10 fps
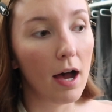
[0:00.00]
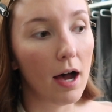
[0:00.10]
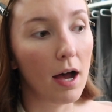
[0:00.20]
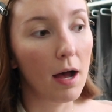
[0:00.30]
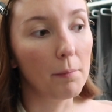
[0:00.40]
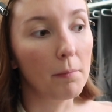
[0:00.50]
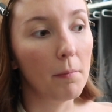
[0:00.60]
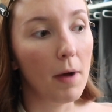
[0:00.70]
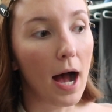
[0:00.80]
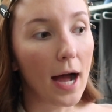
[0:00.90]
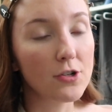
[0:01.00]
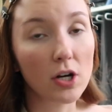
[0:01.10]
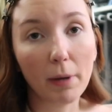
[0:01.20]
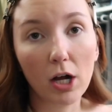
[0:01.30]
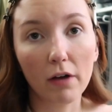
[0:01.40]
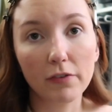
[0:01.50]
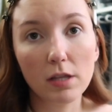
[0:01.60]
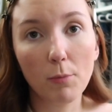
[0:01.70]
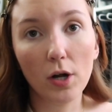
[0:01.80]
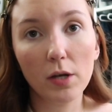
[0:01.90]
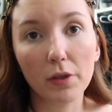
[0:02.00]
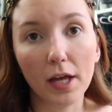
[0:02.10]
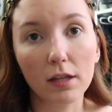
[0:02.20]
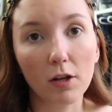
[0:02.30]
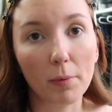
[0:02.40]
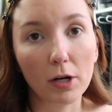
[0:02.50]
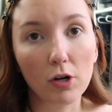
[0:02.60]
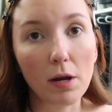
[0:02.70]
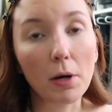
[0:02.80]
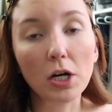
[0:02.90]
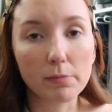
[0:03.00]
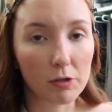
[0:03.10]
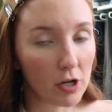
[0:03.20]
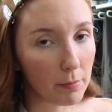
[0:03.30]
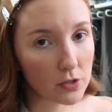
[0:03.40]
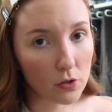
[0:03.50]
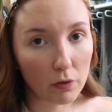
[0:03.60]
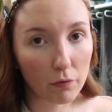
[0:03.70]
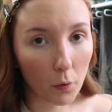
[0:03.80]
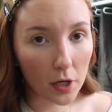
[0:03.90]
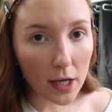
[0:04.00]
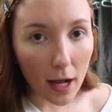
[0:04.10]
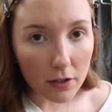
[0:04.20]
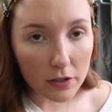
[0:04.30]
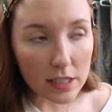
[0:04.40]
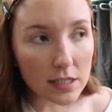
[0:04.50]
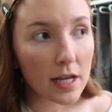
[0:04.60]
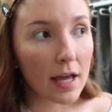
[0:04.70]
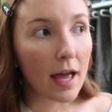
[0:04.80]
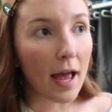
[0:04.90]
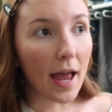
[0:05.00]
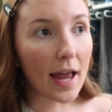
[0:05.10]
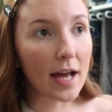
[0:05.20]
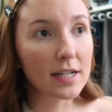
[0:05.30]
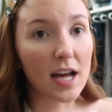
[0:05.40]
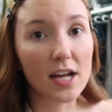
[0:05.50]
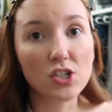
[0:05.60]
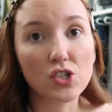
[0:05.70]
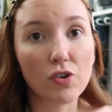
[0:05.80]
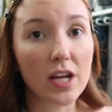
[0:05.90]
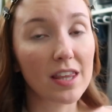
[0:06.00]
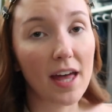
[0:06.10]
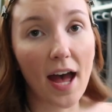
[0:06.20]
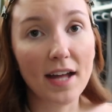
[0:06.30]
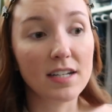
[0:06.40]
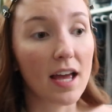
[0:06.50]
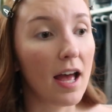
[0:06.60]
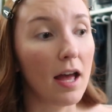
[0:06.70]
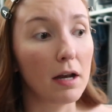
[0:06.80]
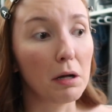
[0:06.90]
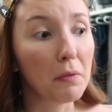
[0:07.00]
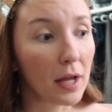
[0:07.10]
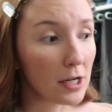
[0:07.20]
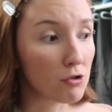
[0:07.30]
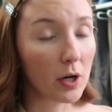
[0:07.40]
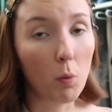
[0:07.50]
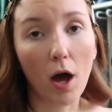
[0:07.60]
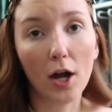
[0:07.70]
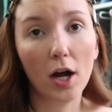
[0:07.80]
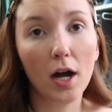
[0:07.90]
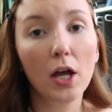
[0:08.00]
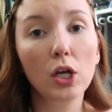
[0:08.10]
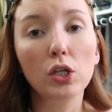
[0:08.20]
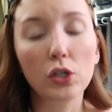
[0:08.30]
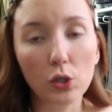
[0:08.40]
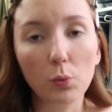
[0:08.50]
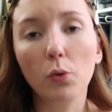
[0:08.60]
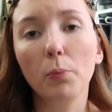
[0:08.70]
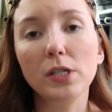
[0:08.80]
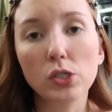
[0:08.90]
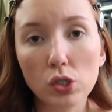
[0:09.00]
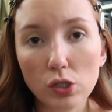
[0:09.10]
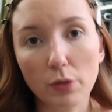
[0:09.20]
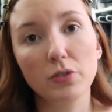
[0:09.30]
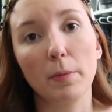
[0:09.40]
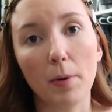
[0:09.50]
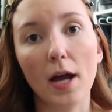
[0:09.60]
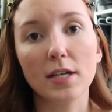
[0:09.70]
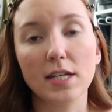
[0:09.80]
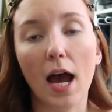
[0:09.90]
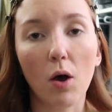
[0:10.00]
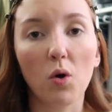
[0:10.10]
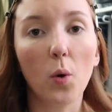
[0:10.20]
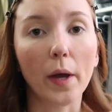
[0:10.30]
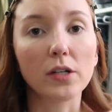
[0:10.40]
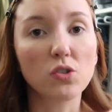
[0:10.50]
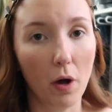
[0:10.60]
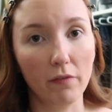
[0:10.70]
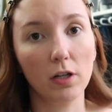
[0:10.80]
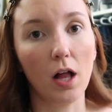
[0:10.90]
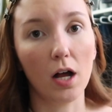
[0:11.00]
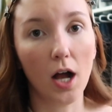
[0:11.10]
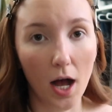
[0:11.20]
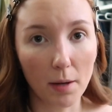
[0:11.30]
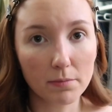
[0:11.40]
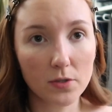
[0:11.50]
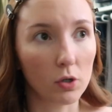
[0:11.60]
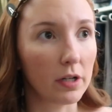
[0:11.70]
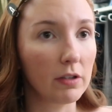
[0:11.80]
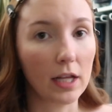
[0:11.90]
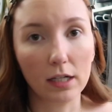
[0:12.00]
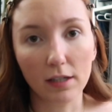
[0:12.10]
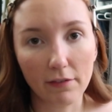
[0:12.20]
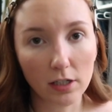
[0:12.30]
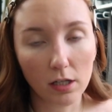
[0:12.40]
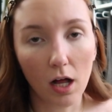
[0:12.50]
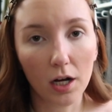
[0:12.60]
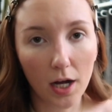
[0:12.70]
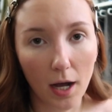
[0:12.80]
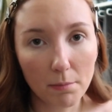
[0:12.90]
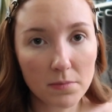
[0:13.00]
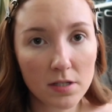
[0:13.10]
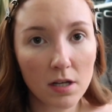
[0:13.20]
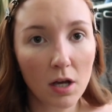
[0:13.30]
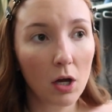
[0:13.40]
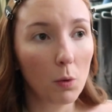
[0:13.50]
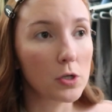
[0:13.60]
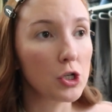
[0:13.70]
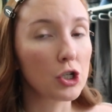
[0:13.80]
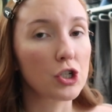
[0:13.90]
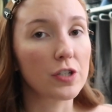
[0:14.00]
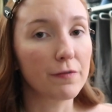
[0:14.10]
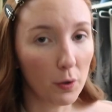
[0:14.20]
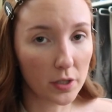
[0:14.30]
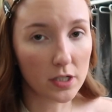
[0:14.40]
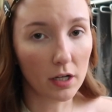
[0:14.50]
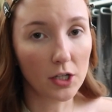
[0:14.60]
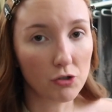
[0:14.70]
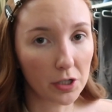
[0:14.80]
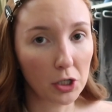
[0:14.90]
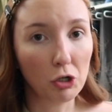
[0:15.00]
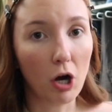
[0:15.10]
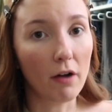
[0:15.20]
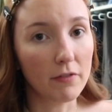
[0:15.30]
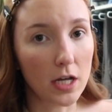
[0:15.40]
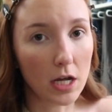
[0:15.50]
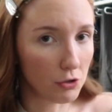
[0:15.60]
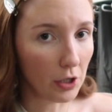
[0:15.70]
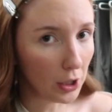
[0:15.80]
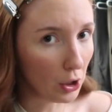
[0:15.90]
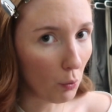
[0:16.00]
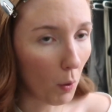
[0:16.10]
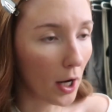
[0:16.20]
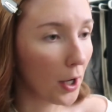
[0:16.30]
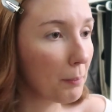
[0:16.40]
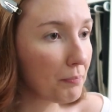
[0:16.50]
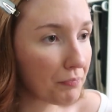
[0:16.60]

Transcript: Um, I drink my coffee in the morning with like a little bit of creamer because the creamer is only 40 calories and I just drink that and then I drink water. You will be so surprised how quick 12 o'clock comes or even like 11 o'clock comes when you're just focused on like drinking your coffee and drinking your water.